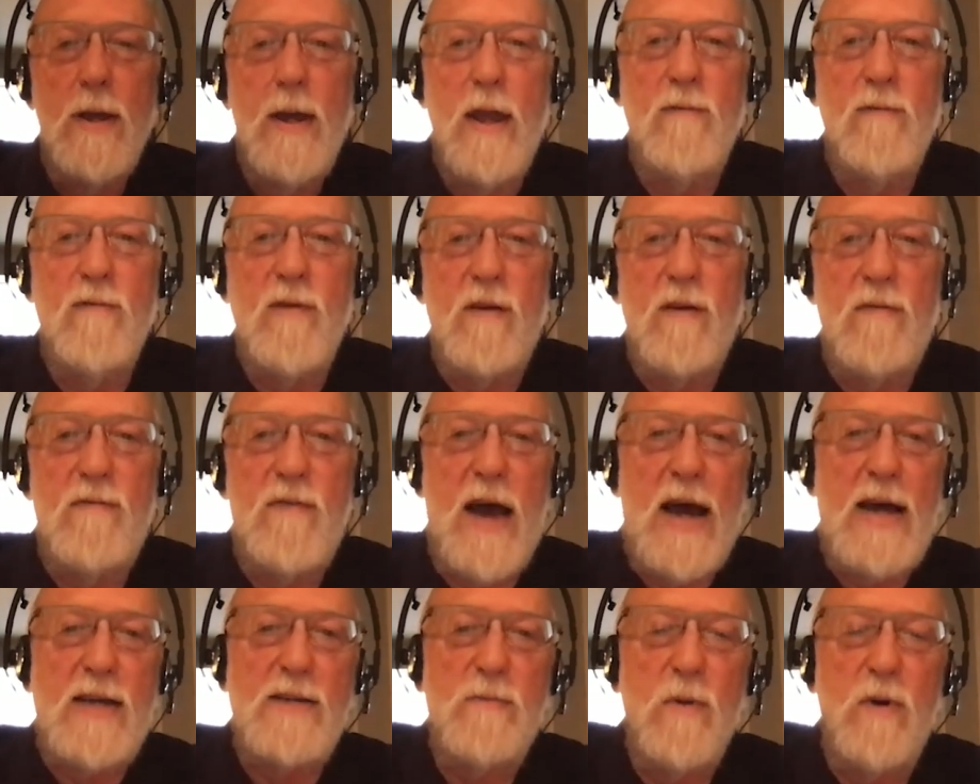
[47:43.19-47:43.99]
Even a
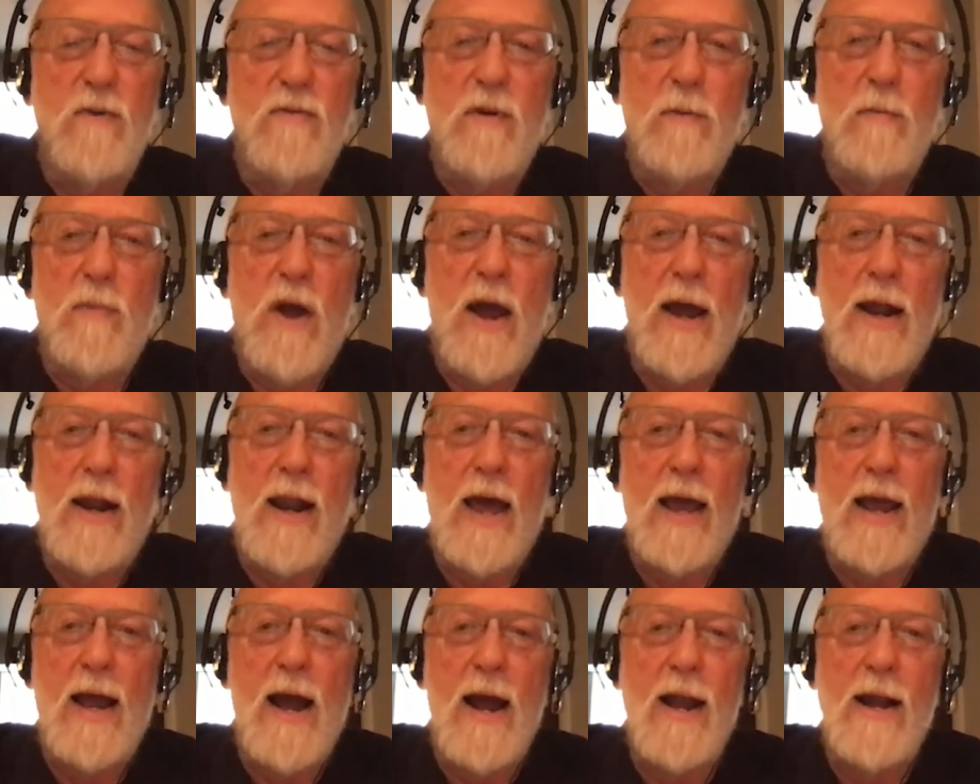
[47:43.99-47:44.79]
fast-moving brand
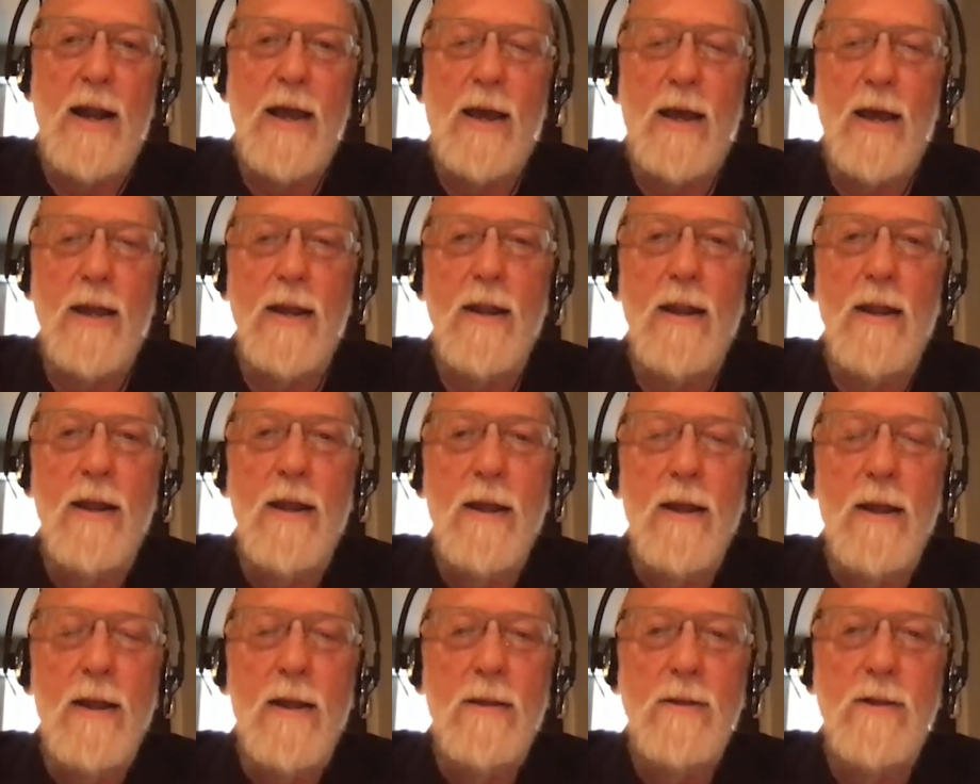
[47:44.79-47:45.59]
like Heineken,
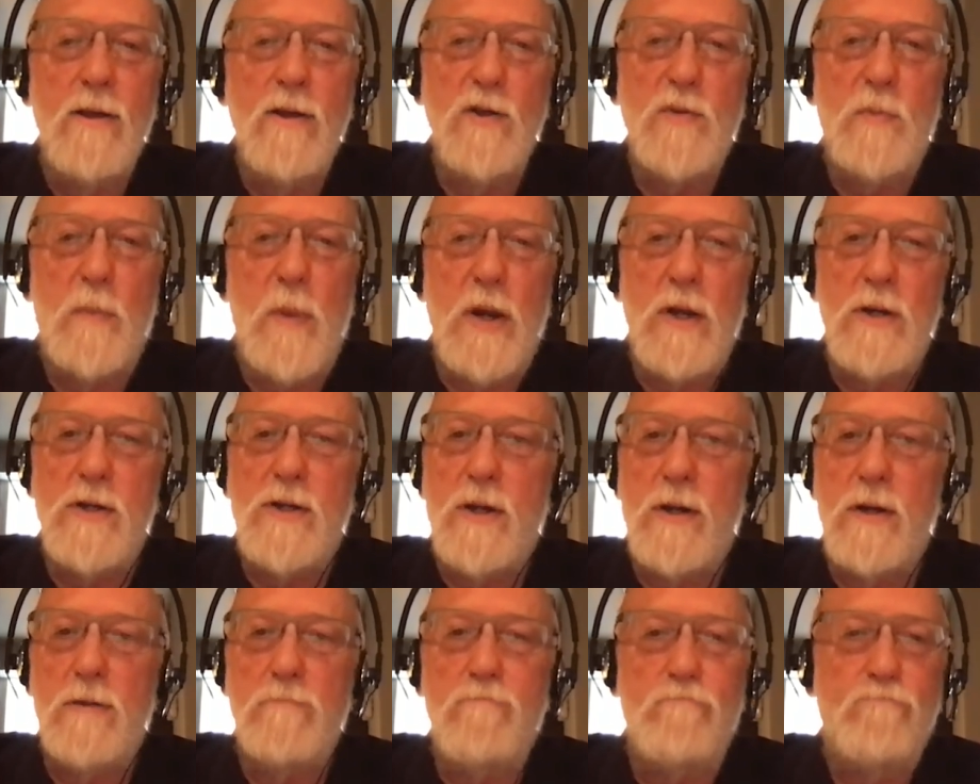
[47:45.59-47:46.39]
those
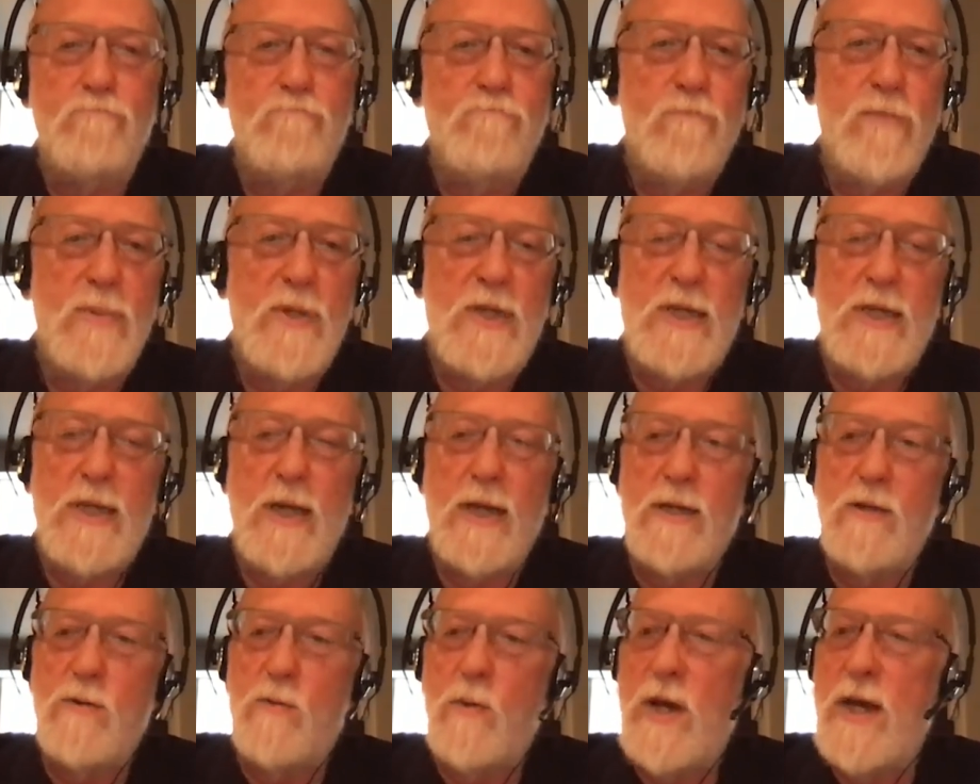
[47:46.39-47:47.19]
beers are
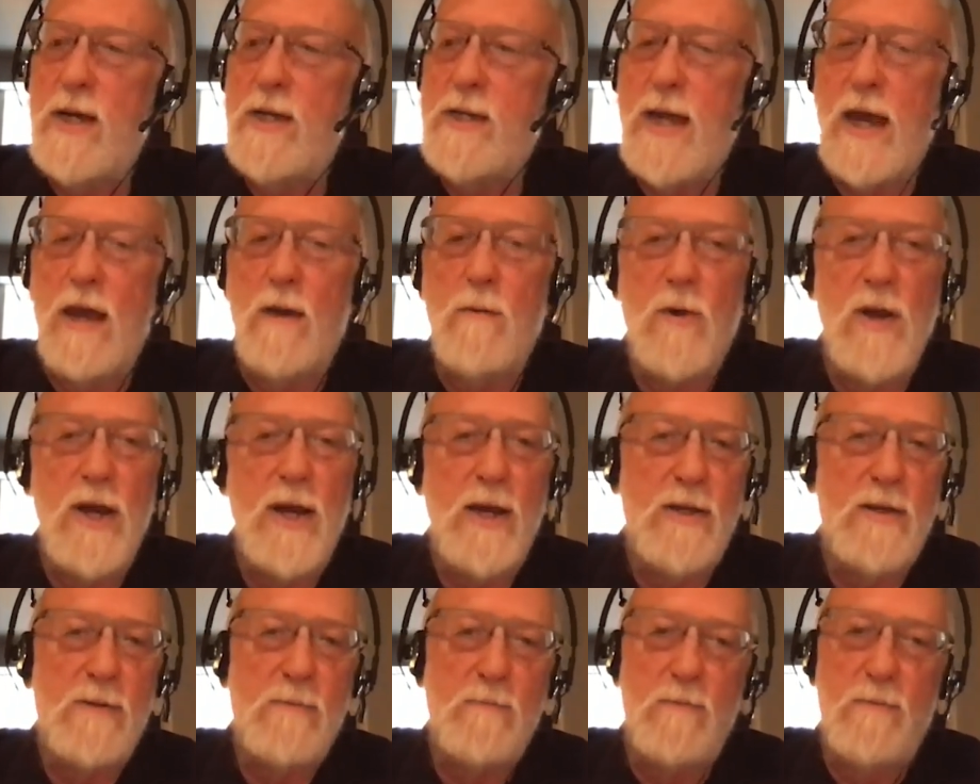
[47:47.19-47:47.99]
6 weeks, 8
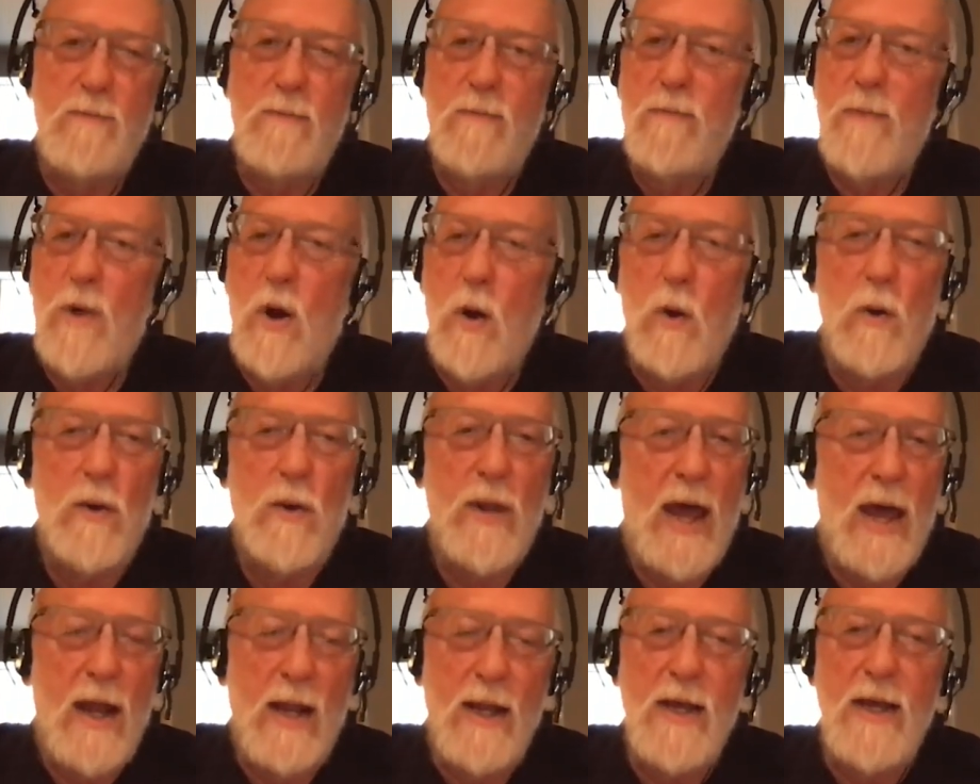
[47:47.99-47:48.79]
weeks
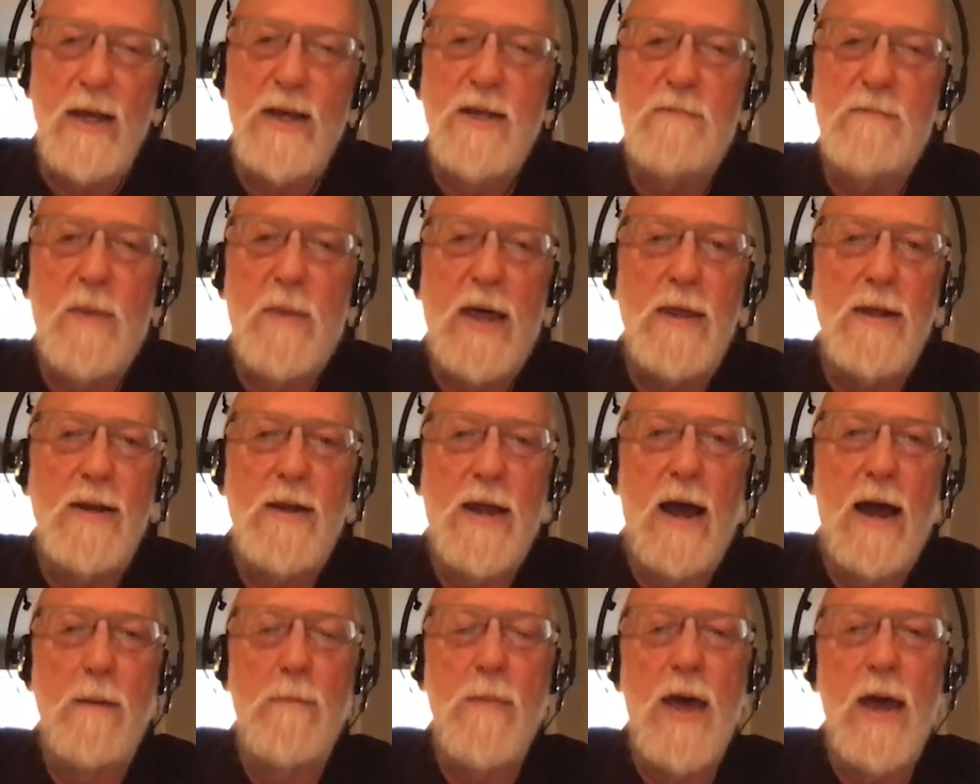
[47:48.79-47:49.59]
old at least by the
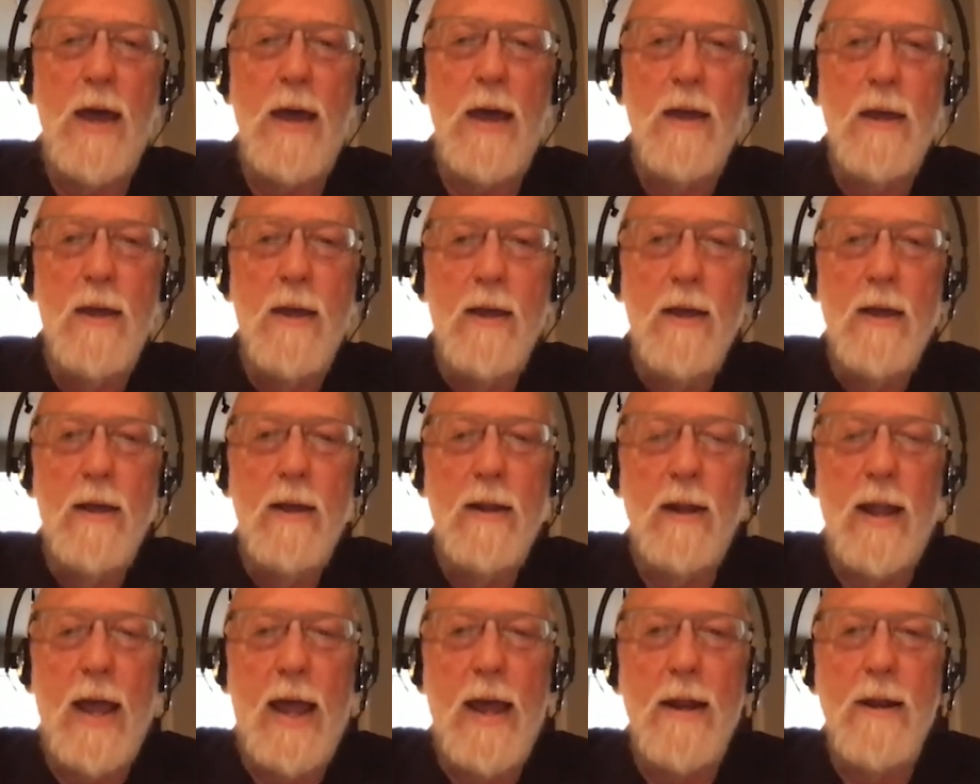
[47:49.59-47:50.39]
time they
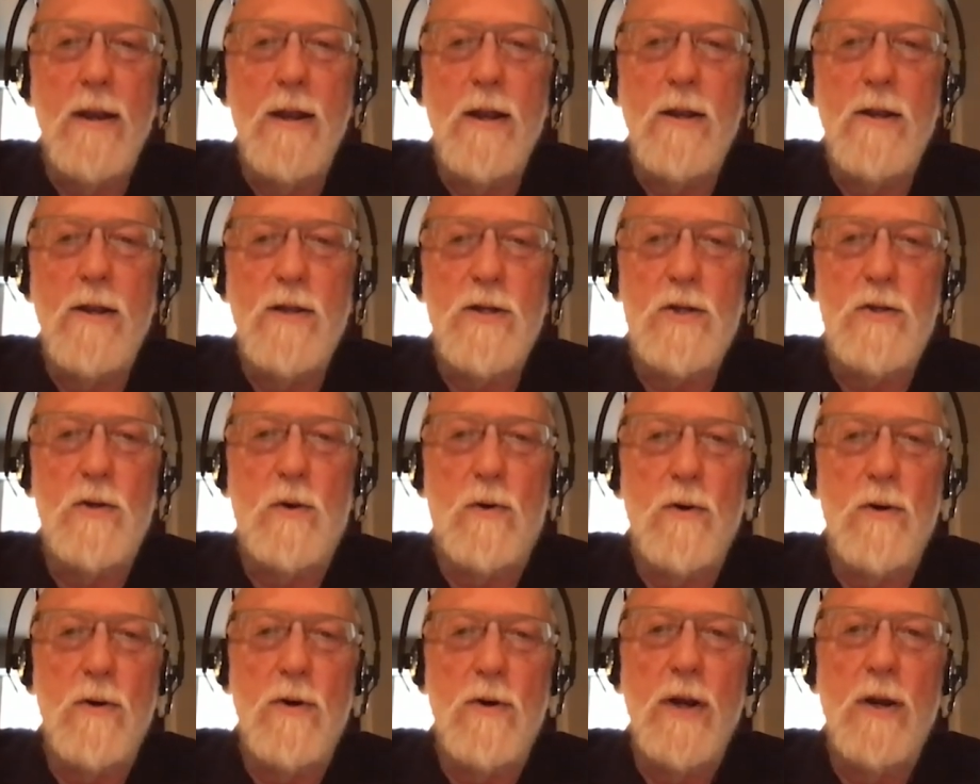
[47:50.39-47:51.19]
land in a
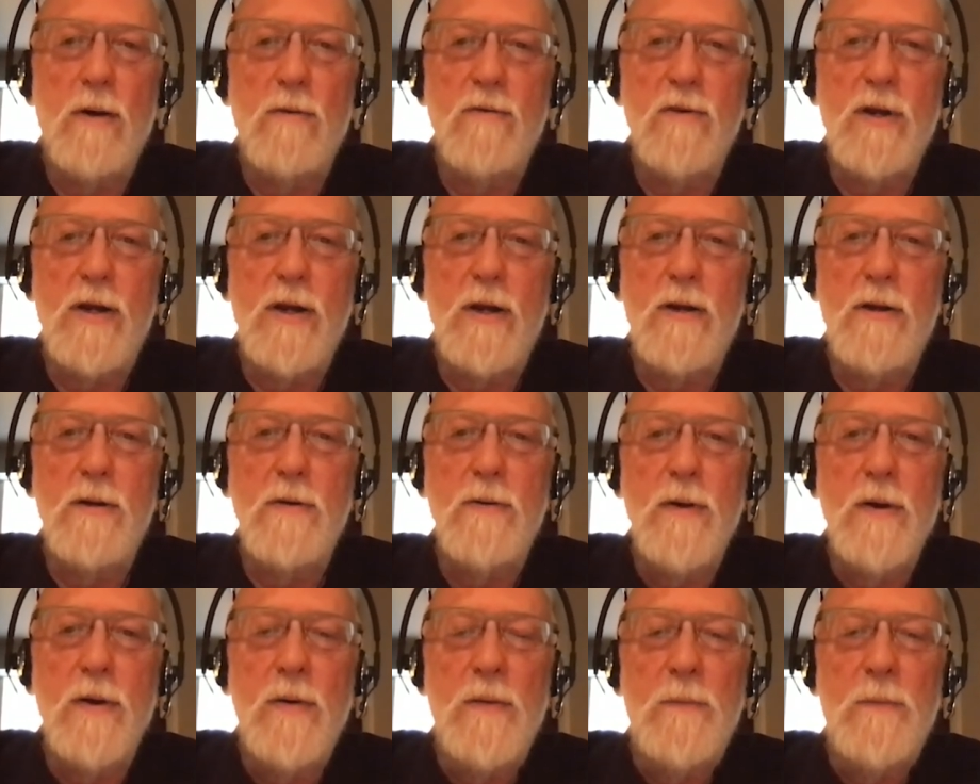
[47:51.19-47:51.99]
store over here.